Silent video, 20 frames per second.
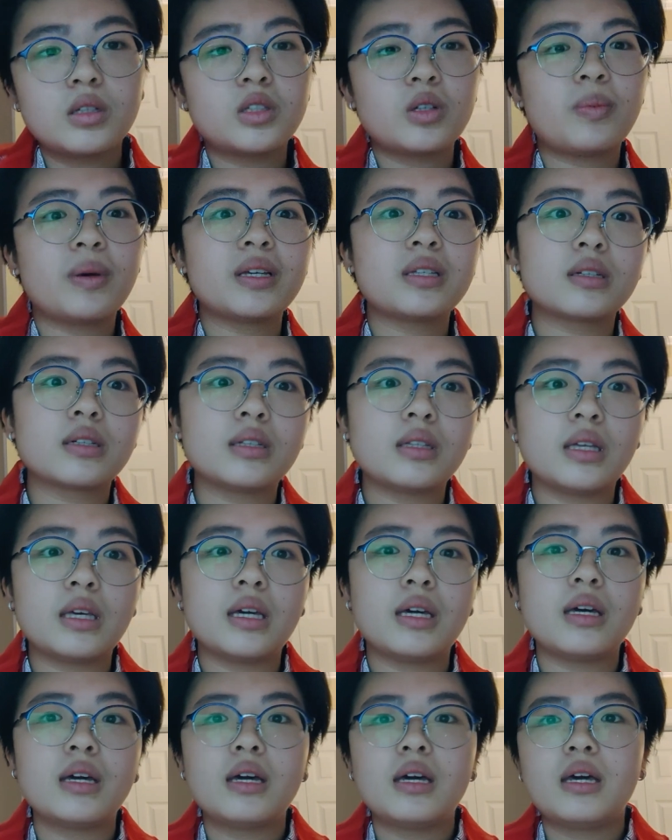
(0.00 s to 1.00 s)
So
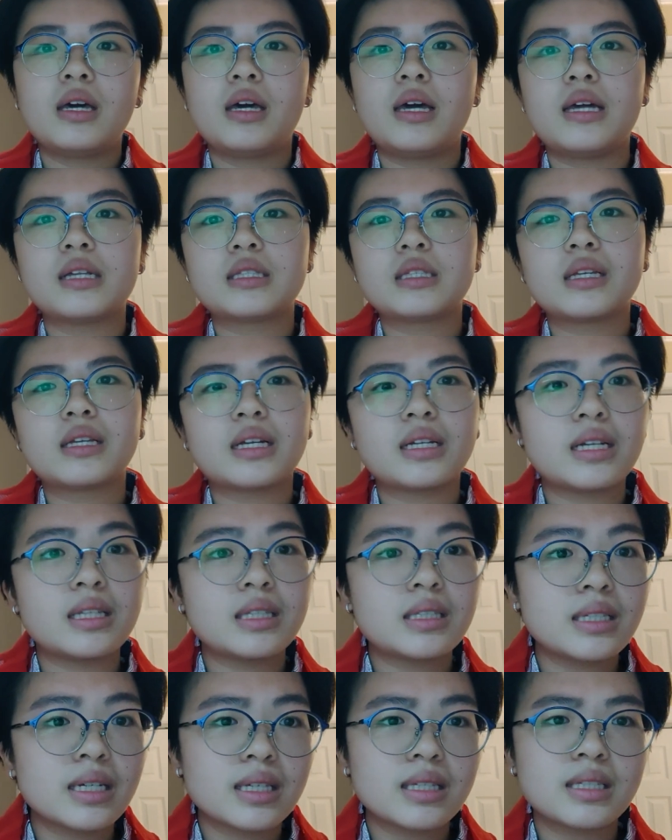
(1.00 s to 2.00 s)
basically, it's the
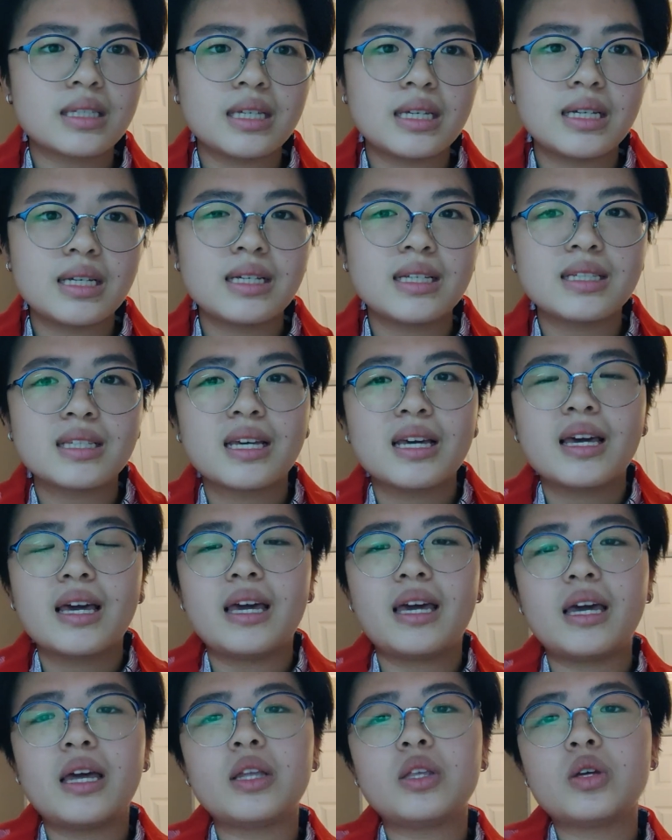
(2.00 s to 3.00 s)
1960s
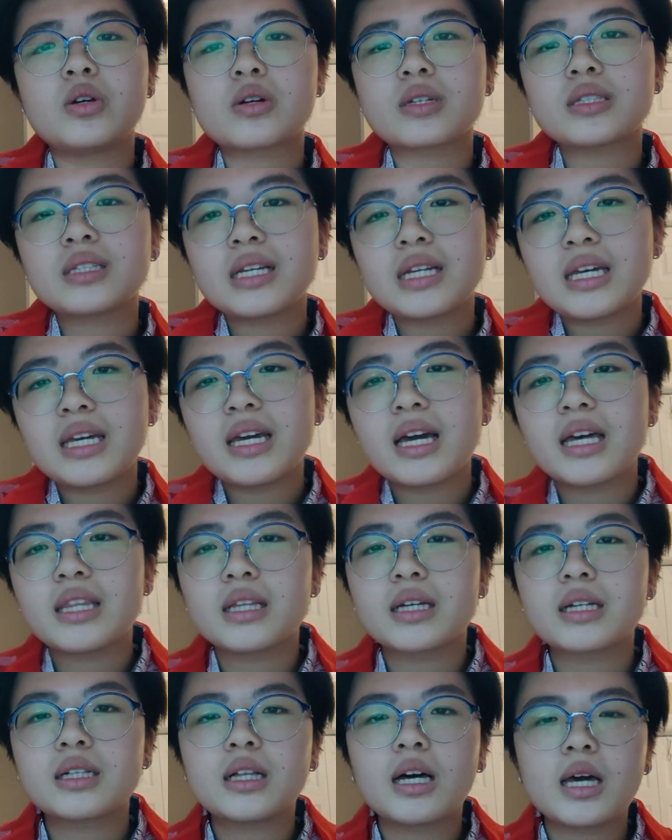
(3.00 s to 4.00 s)
in New York City, and the
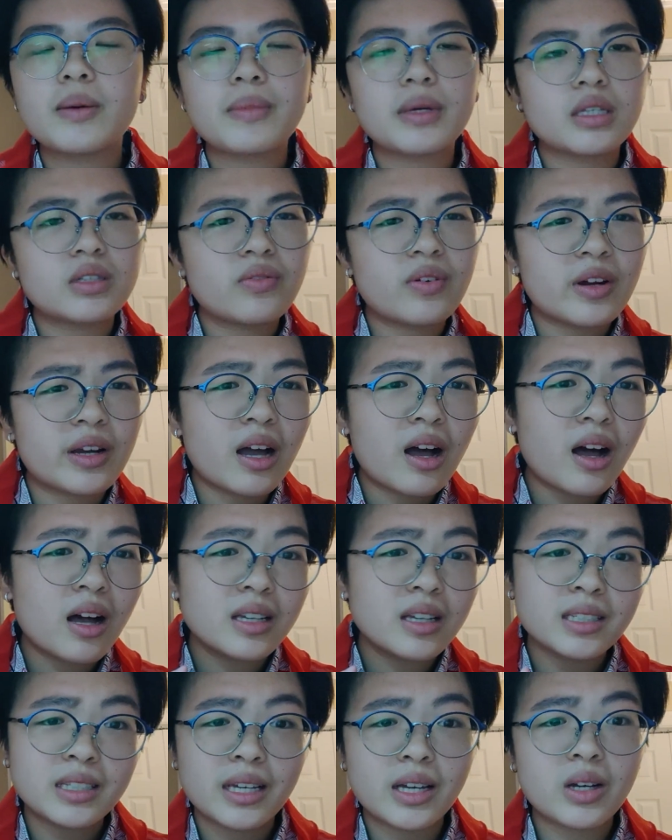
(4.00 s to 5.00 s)
climate is very
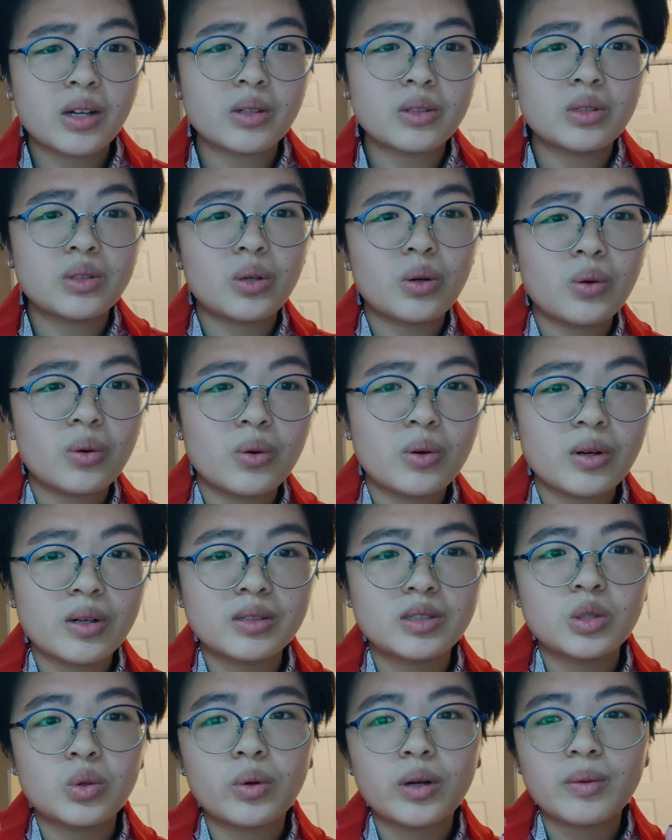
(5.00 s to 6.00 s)
hostile
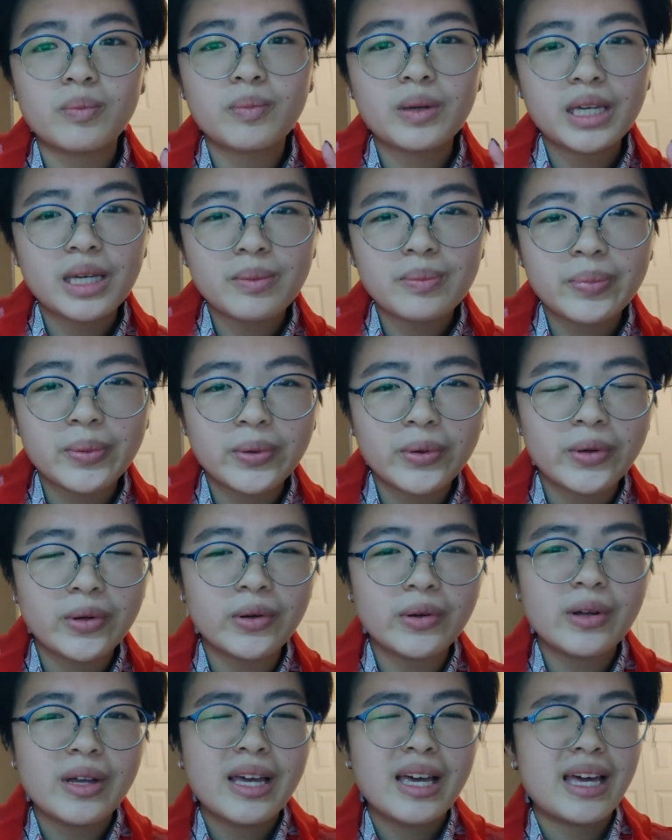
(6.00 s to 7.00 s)
towards queer
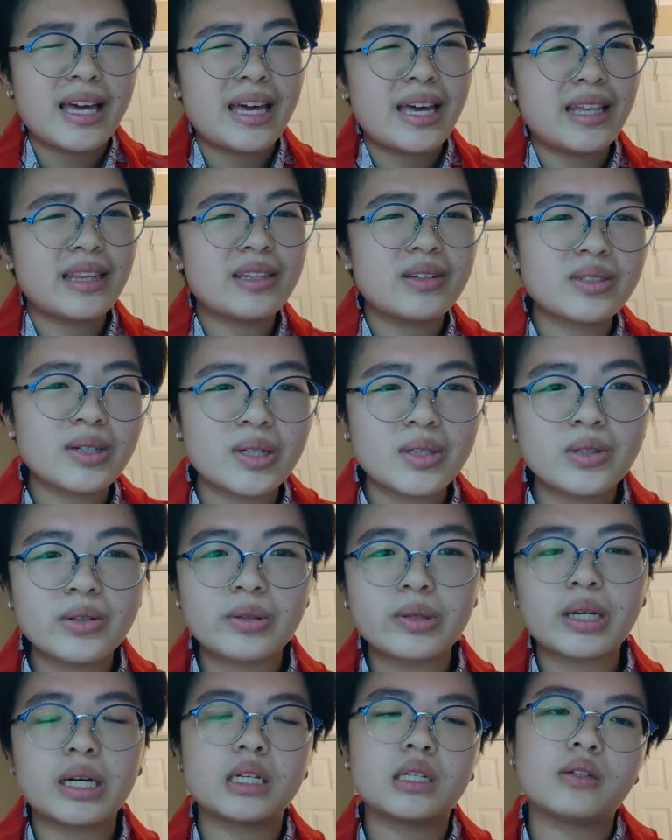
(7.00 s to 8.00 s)
people, and there's also
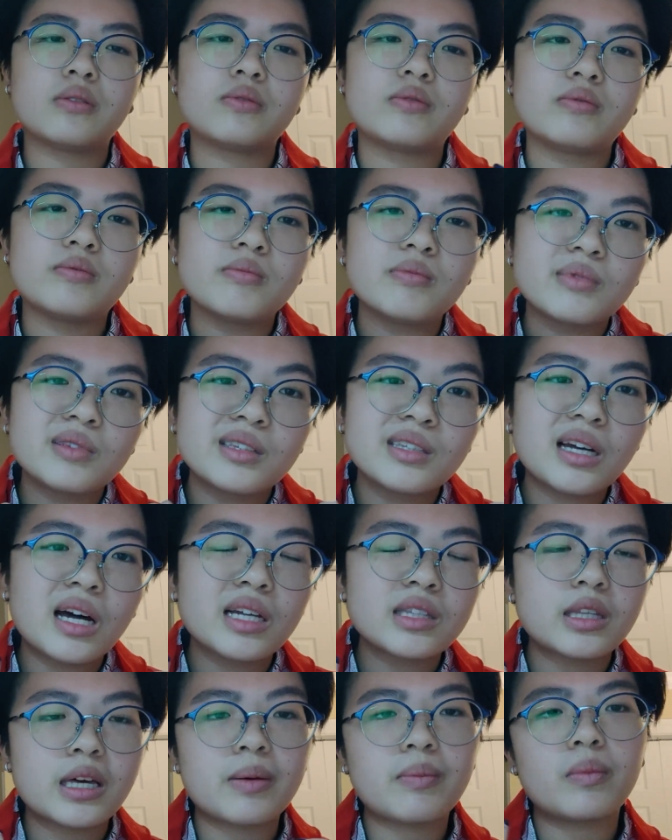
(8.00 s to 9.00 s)
kind of
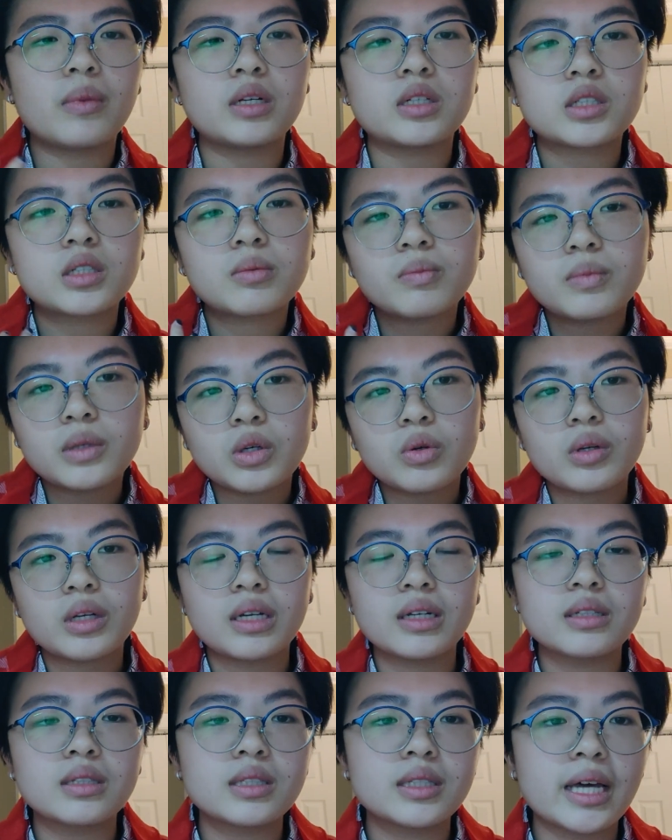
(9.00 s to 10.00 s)
not that much community
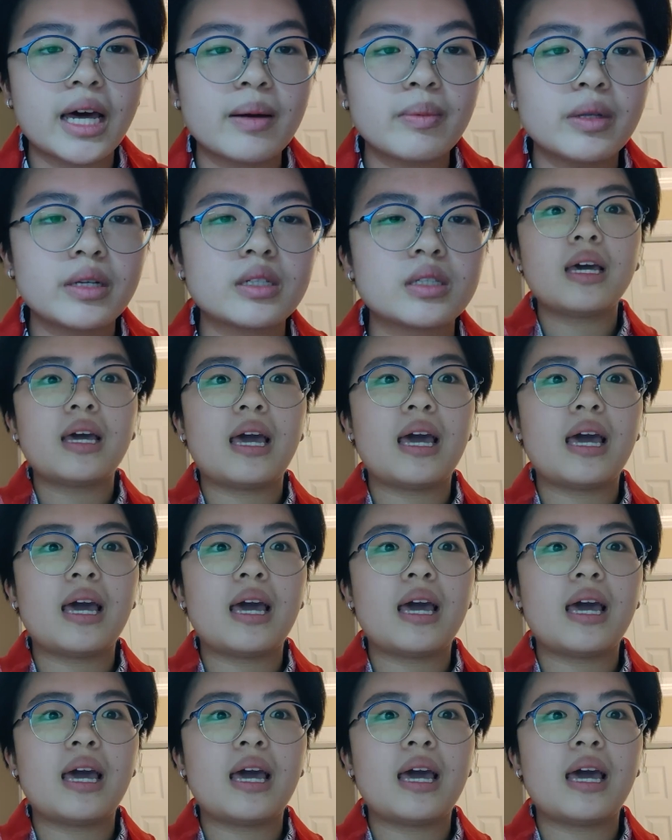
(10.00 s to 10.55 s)
established.